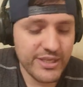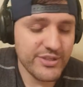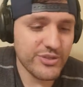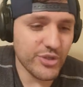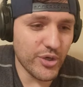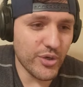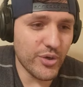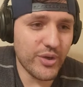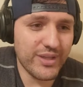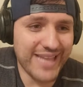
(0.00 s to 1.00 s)

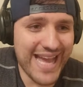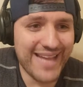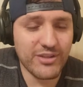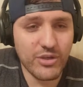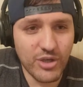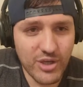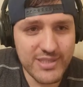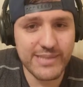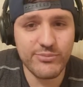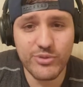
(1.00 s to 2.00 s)
So that
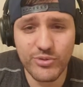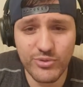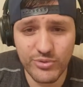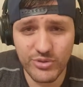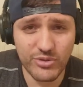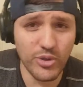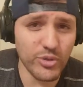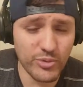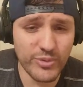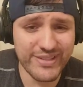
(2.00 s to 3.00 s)
caused him to go
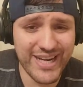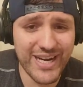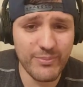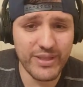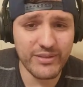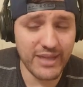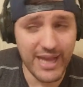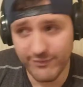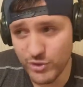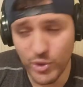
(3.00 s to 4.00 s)
to retirement
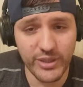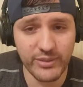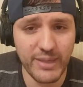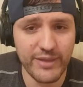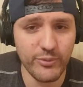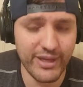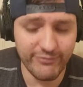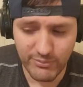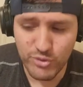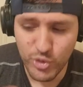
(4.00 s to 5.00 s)
out of Jordan, by the way. I'm
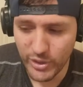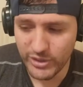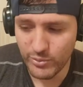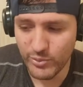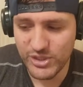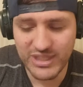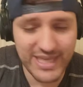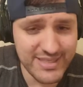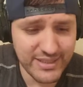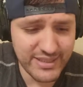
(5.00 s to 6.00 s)
from Jordan originally
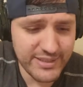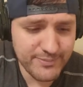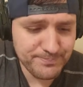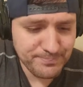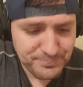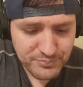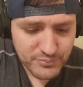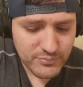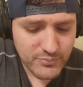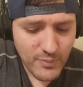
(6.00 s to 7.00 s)
as a kid.
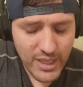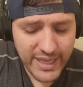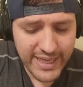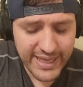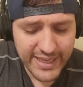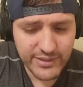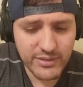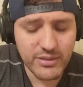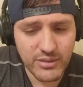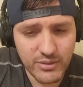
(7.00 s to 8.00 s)

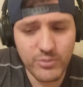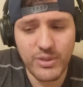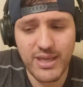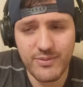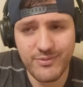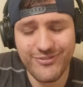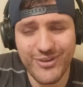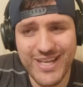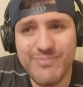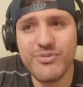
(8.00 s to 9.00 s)
And for
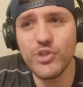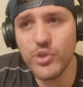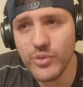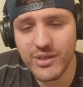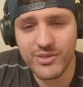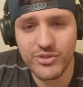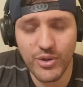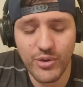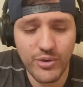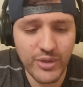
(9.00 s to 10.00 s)
him doing
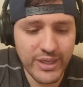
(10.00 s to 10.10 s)
so,